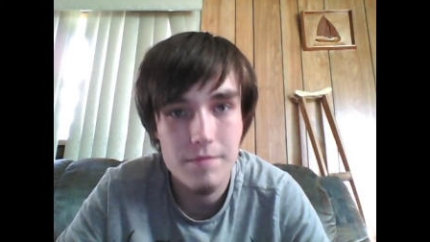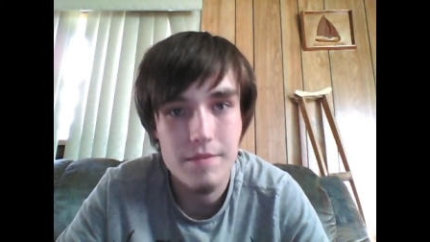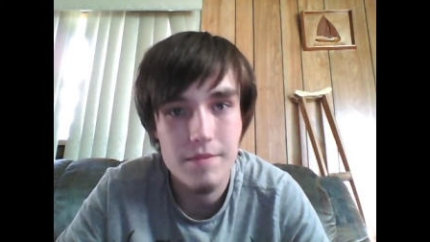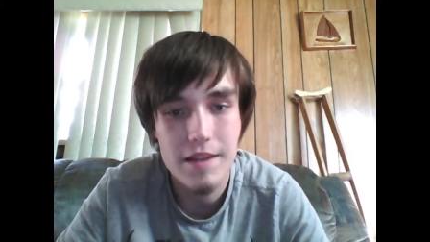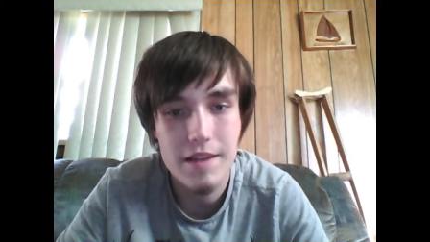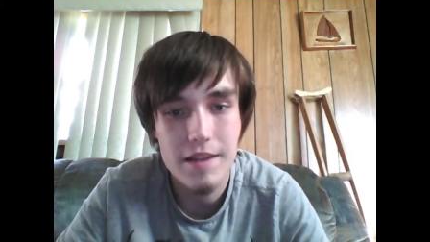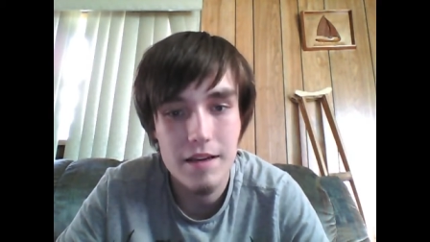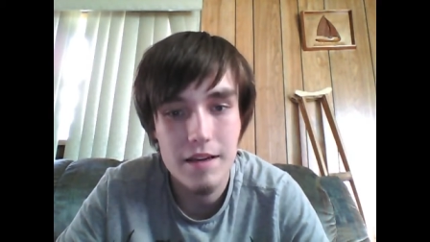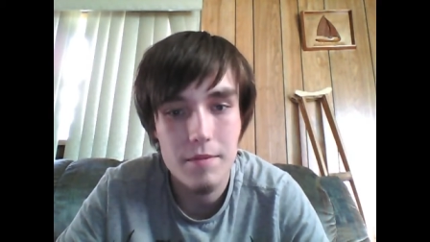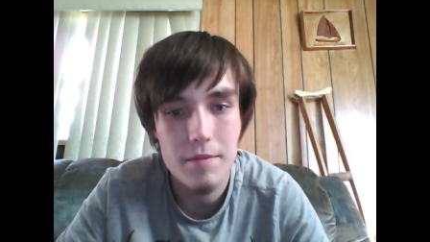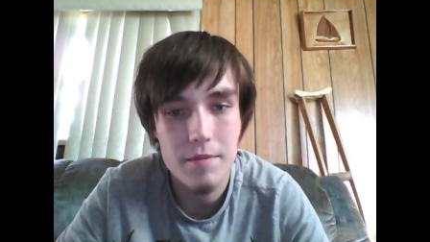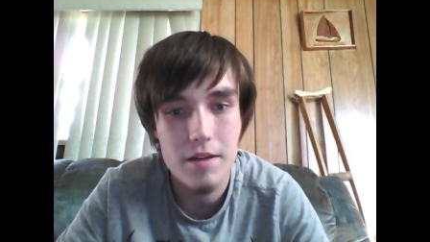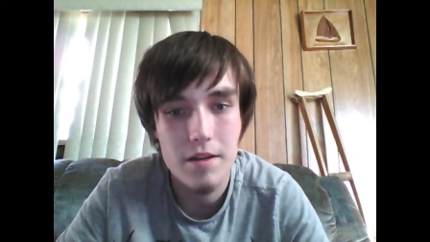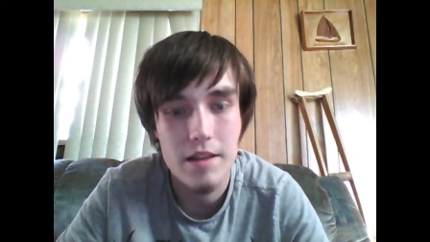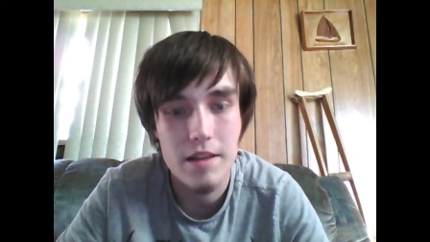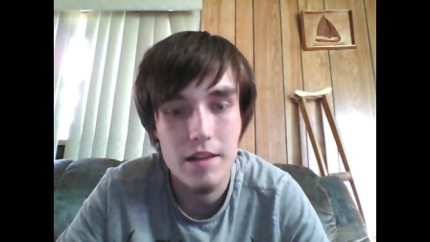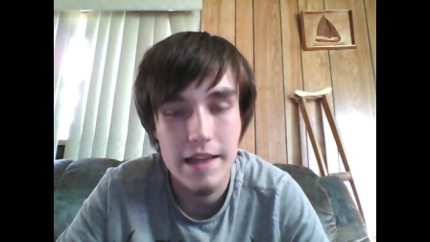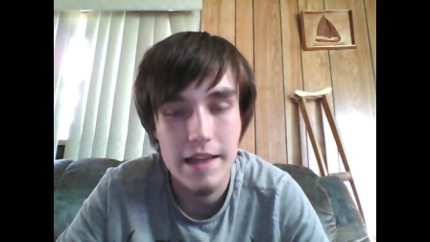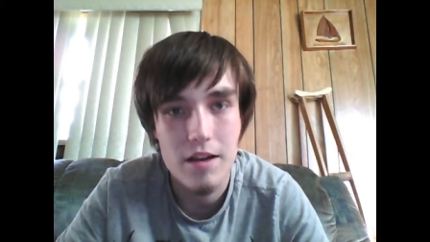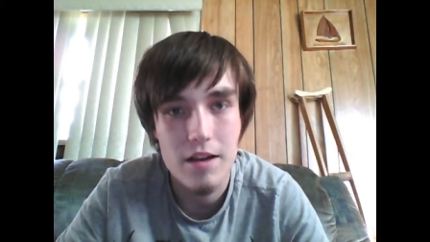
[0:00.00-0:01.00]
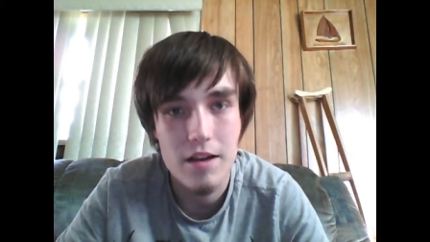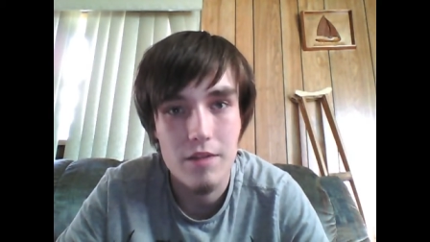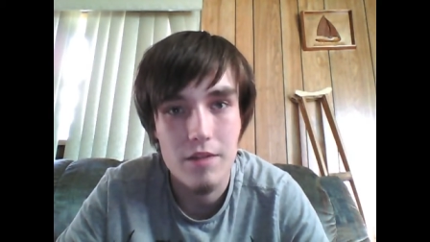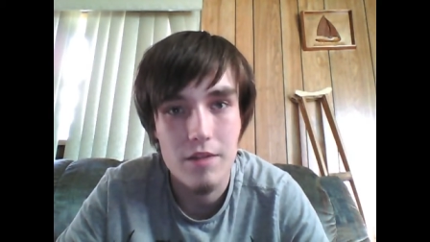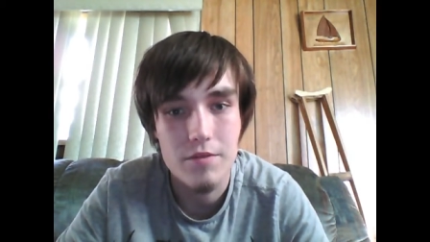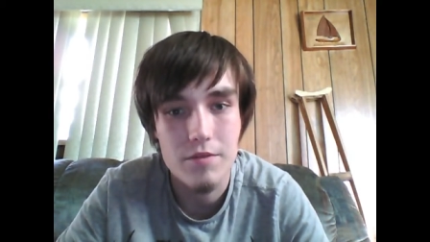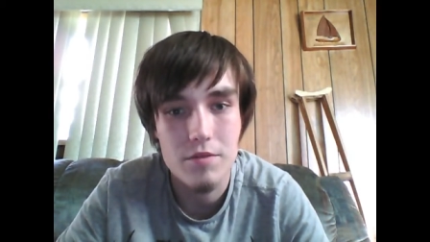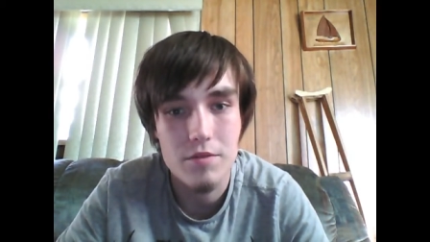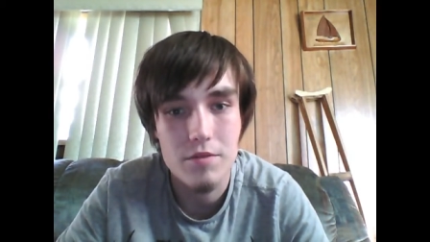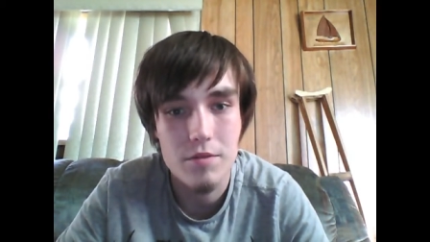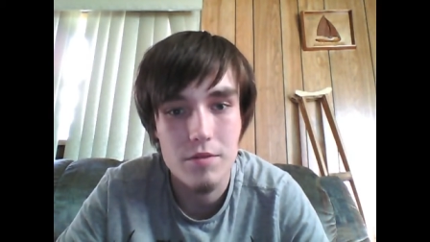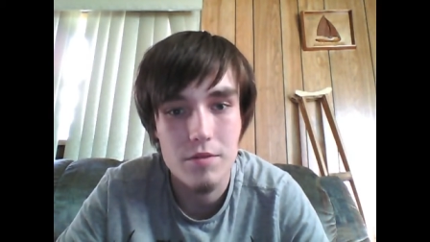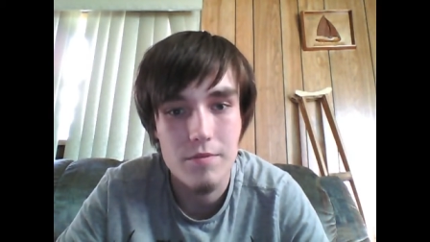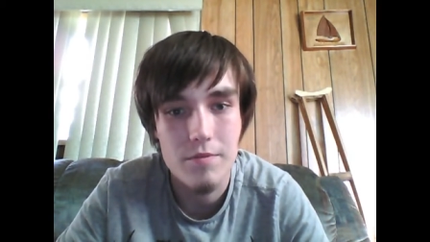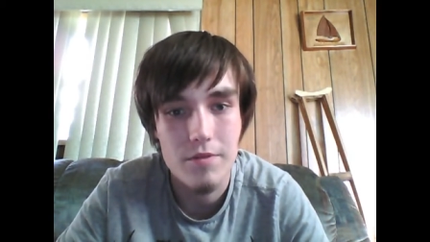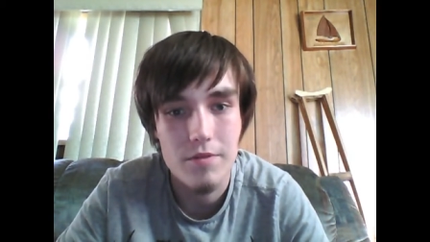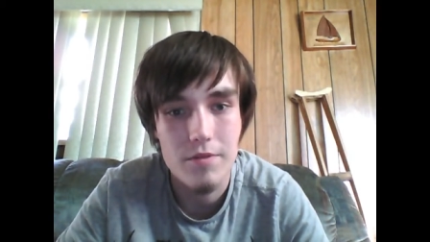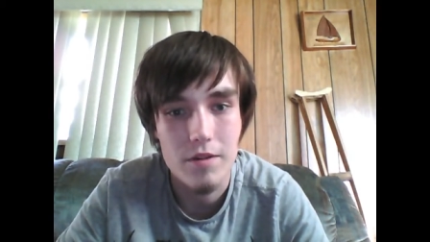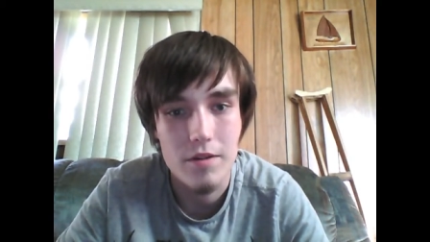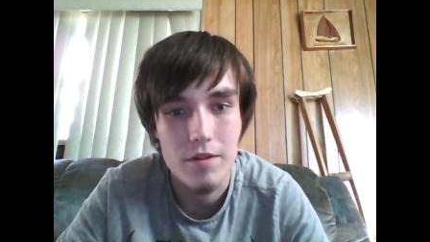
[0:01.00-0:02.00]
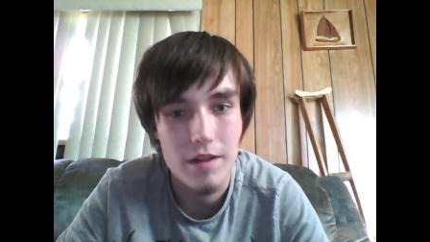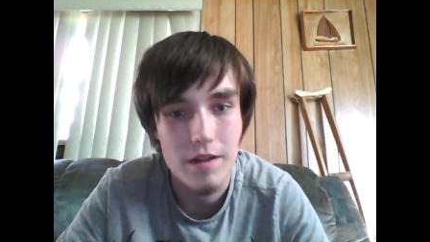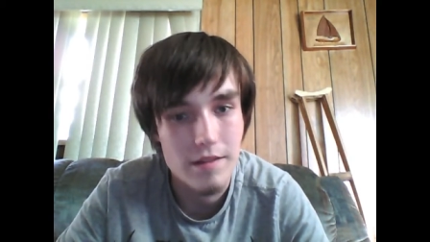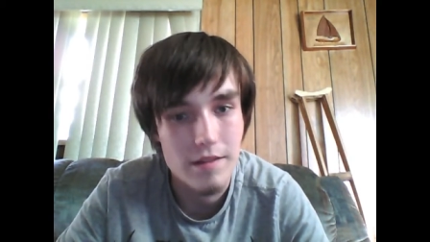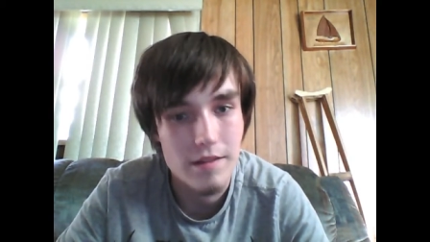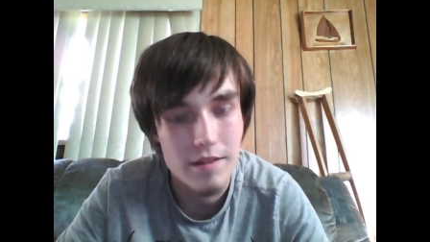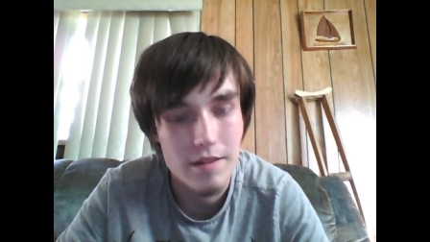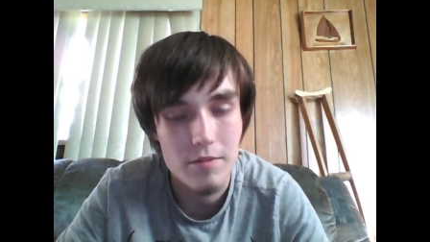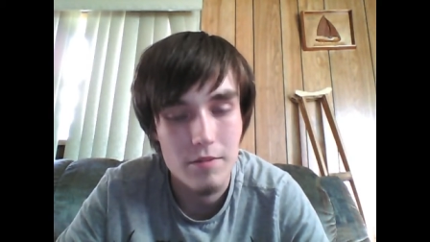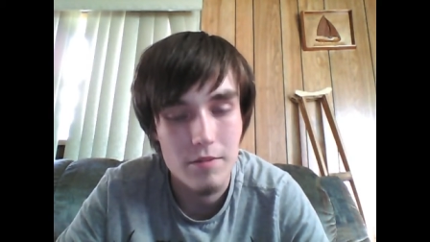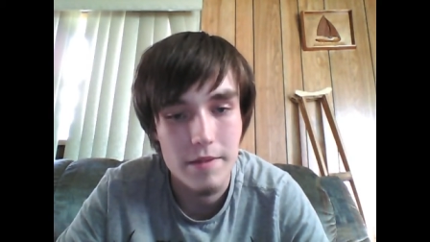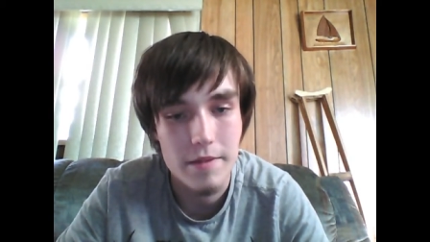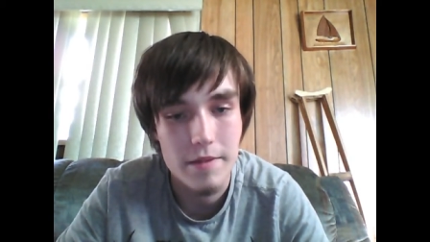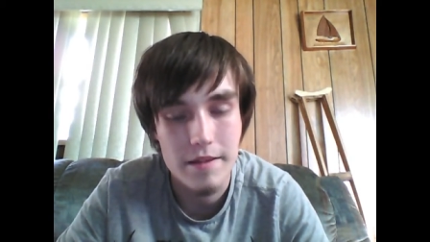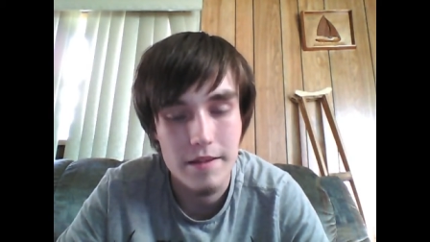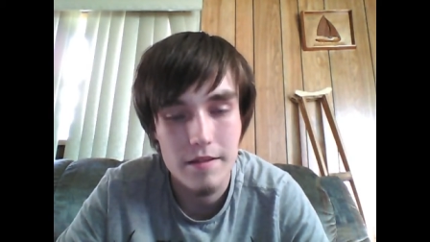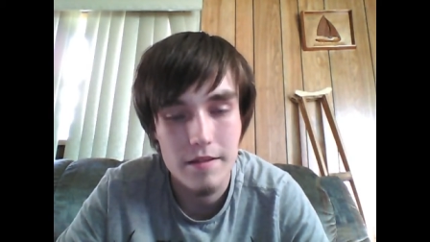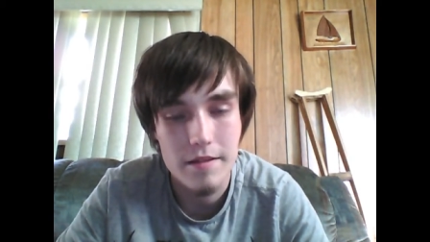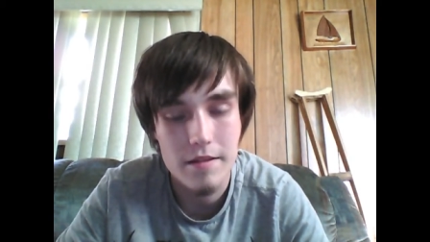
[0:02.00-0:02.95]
think I'm gonna lay off YouTube for a little bit,